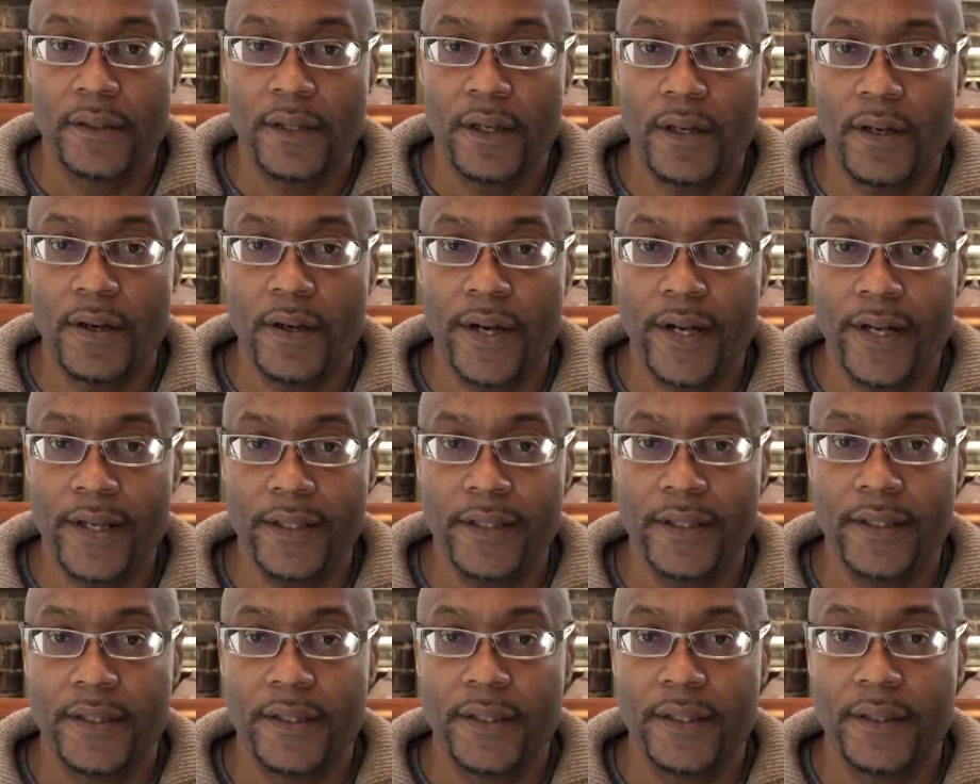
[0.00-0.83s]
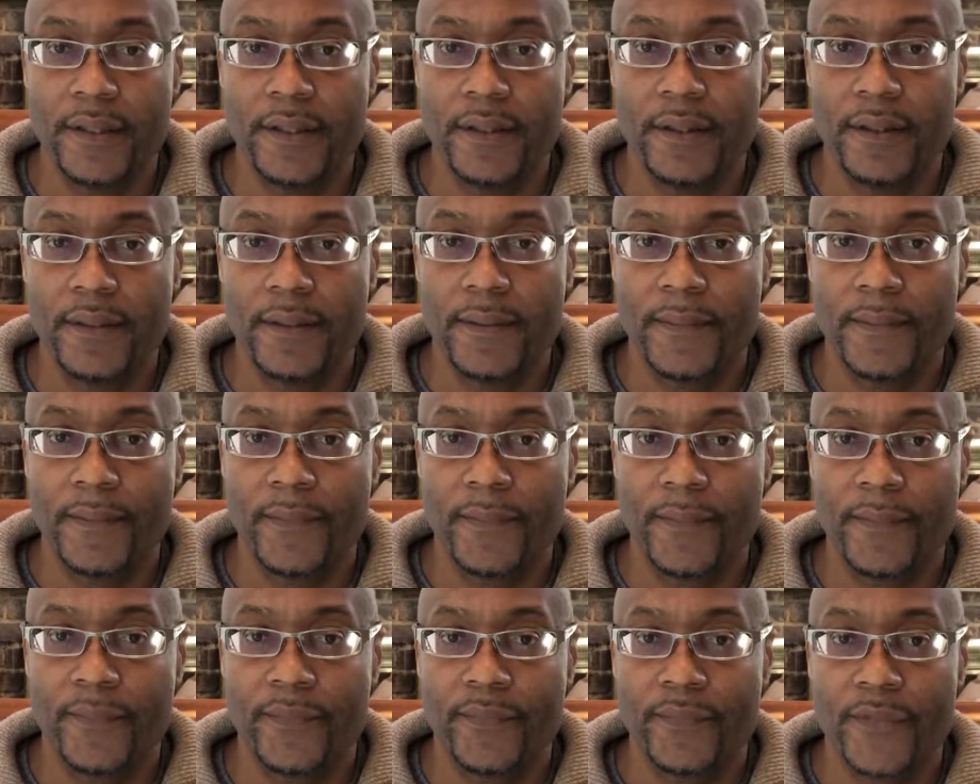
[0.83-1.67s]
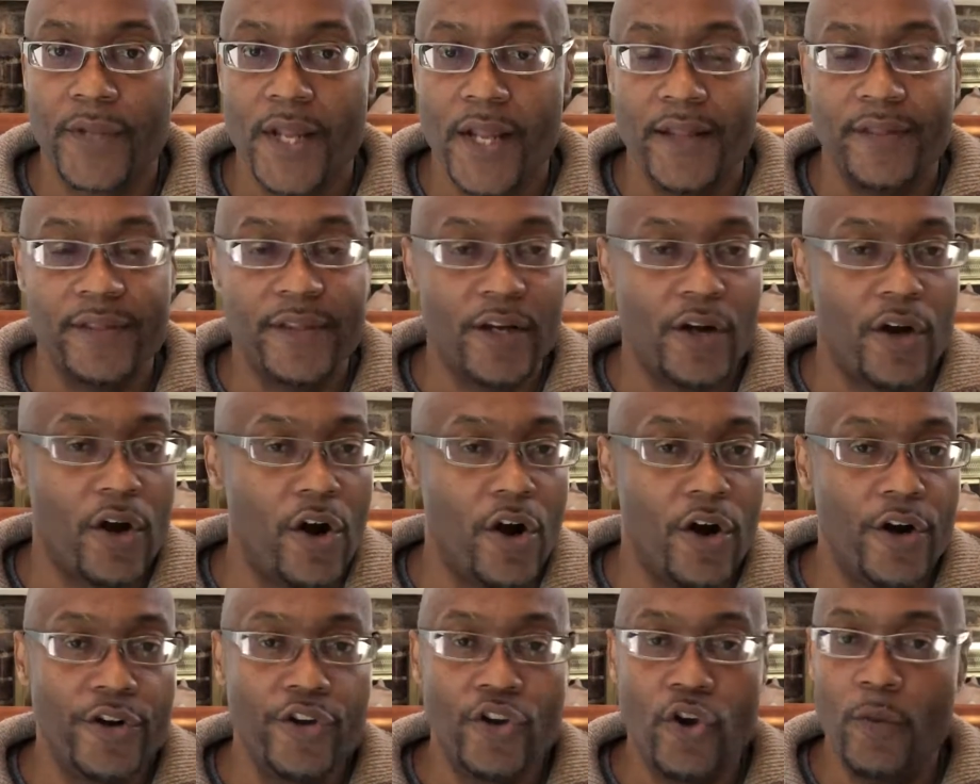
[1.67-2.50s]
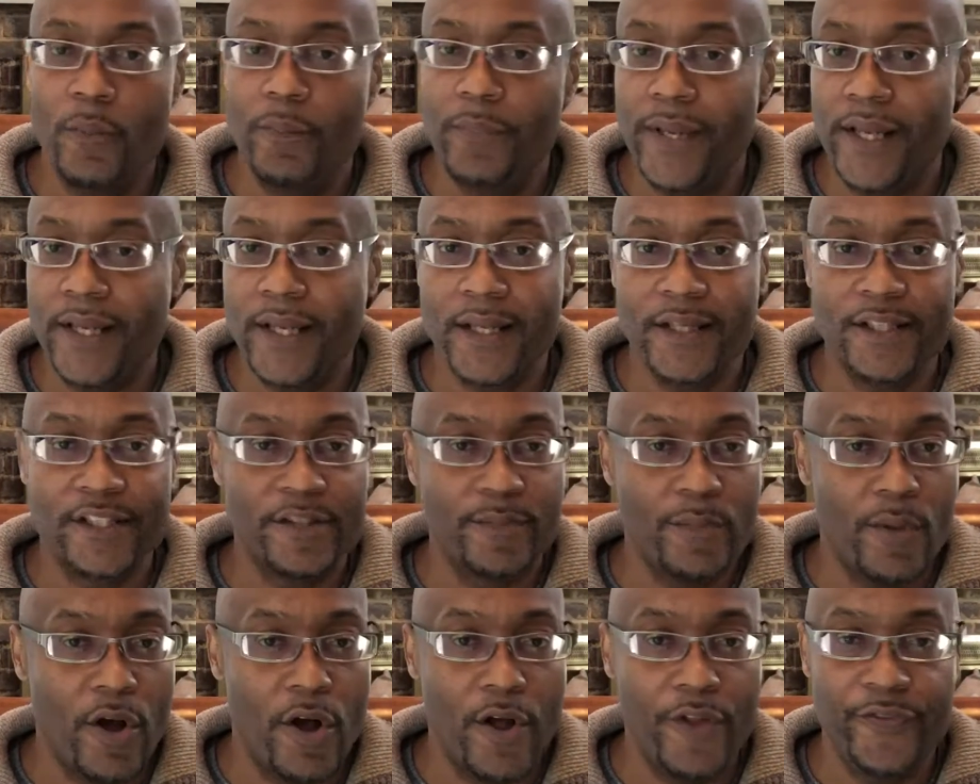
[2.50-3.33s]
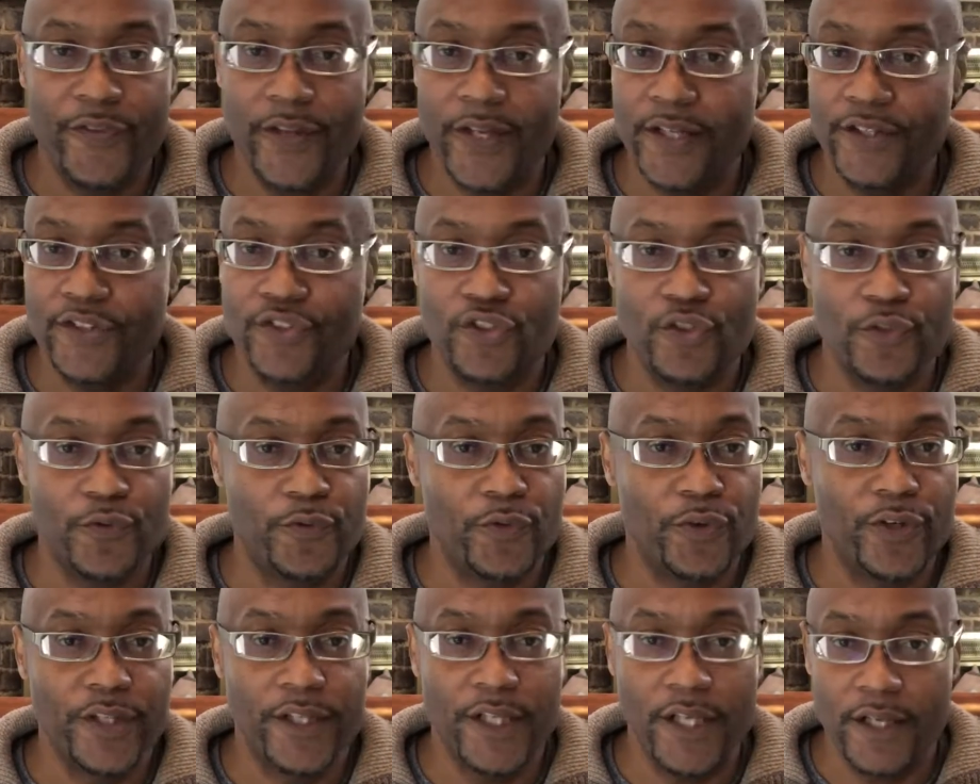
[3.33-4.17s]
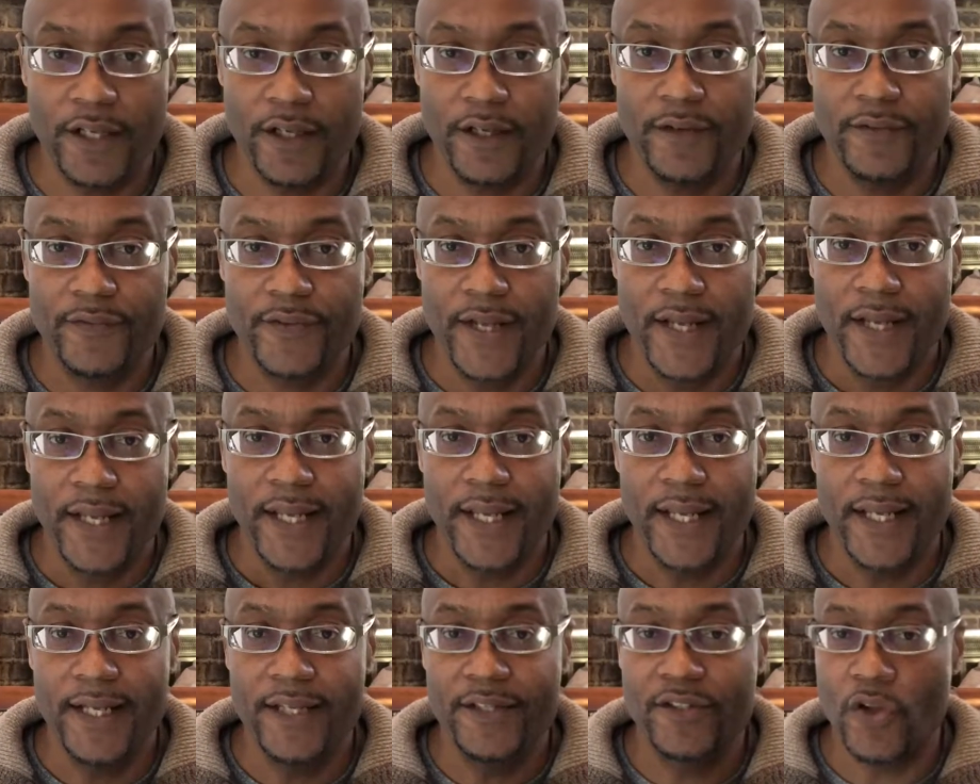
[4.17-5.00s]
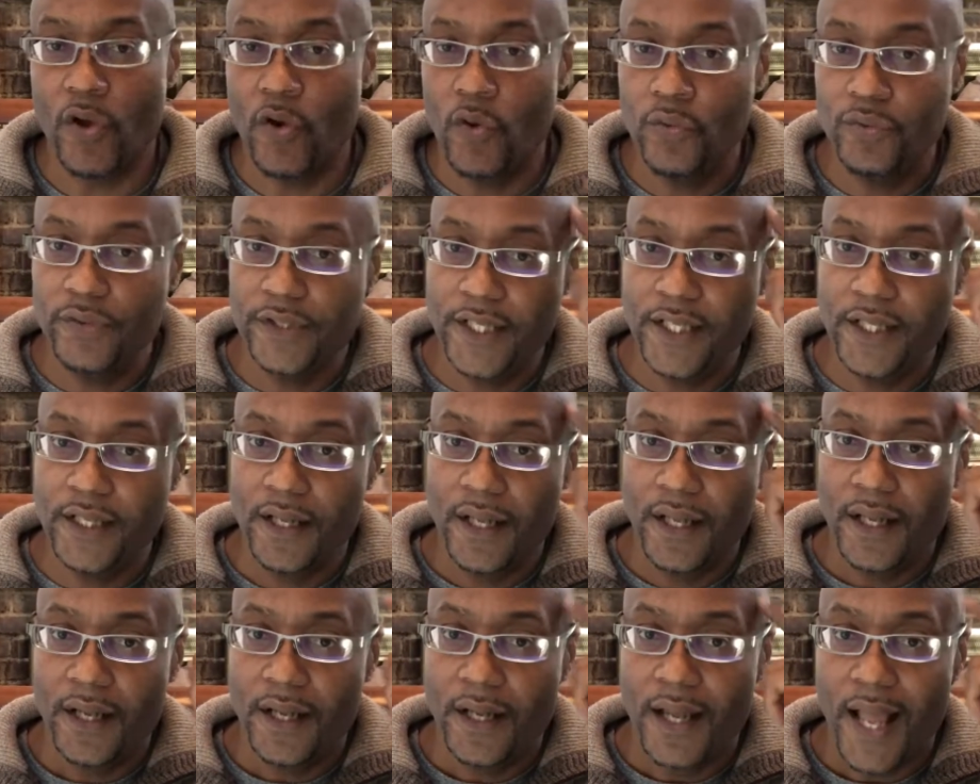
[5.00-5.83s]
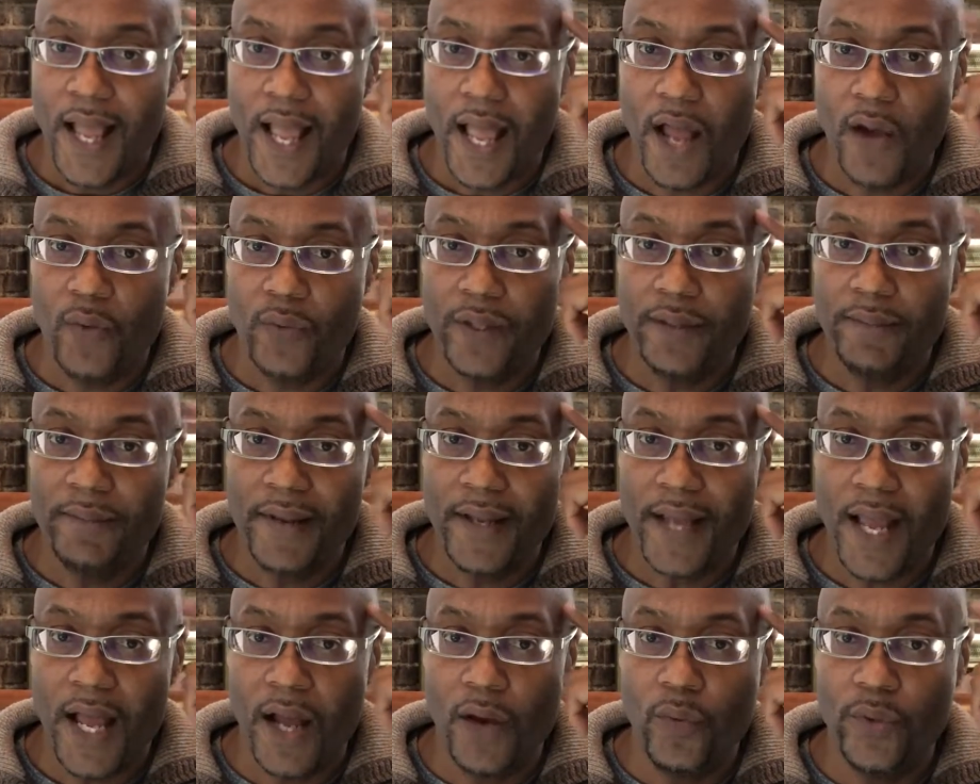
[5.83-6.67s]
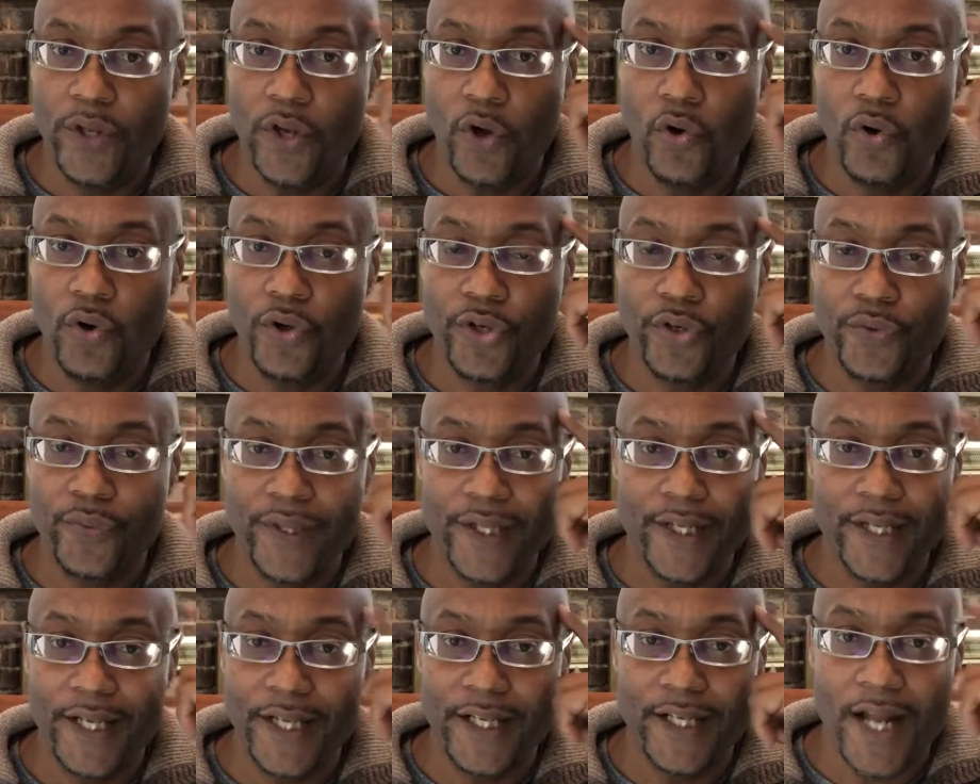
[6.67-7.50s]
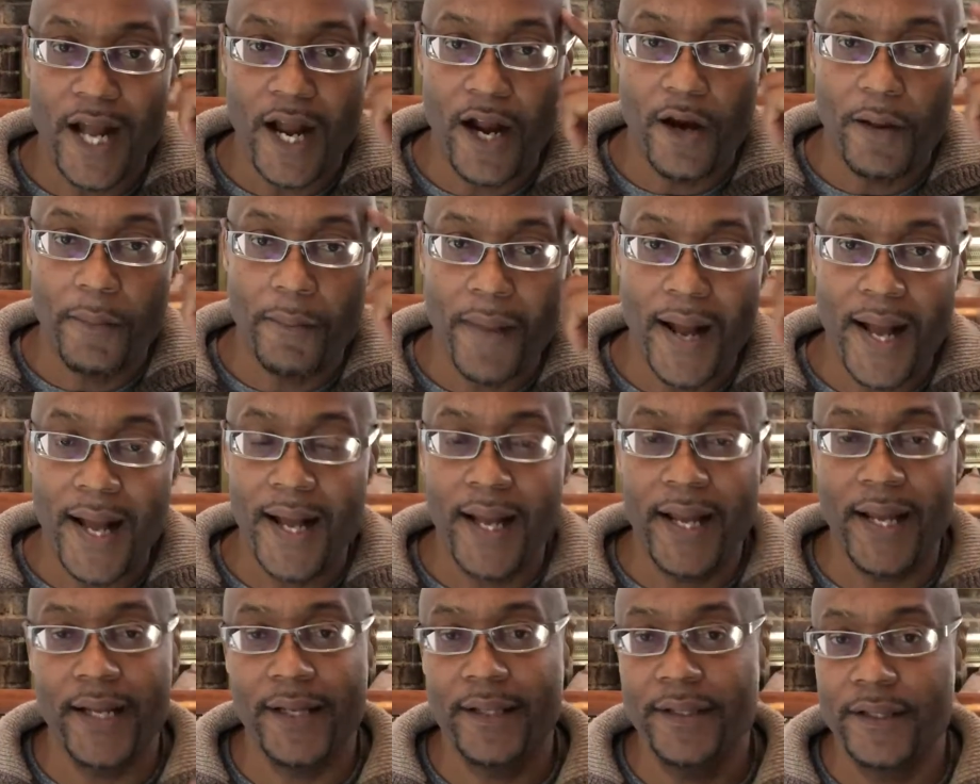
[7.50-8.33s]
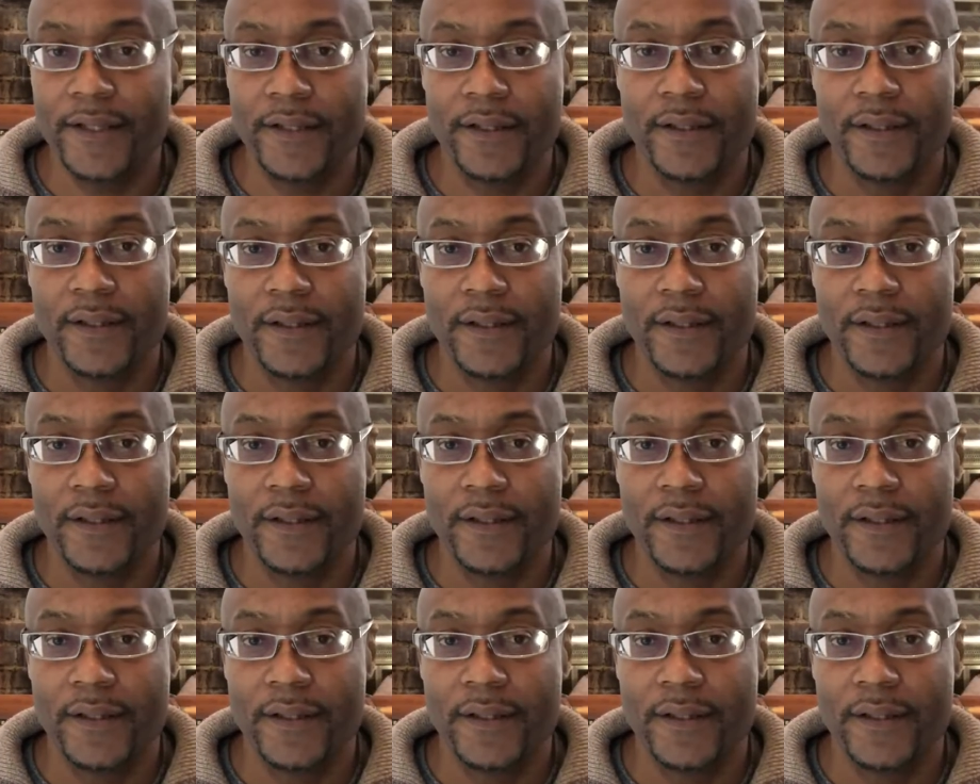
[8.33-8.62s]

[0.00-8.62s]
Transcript: All right? There are no big and small things to forgive. It is only how we order it in our mind.